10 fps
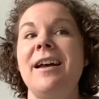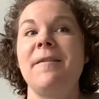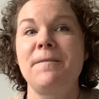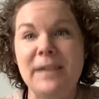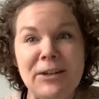
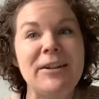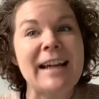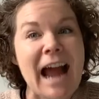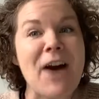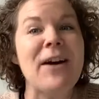
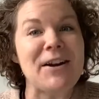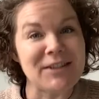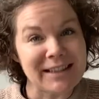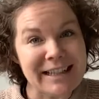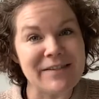figuring out how
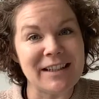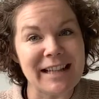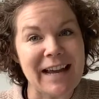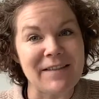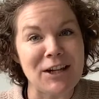to live the
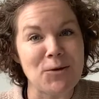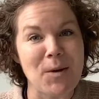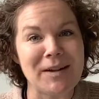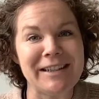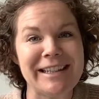life that you
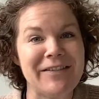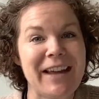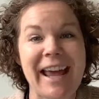want to live.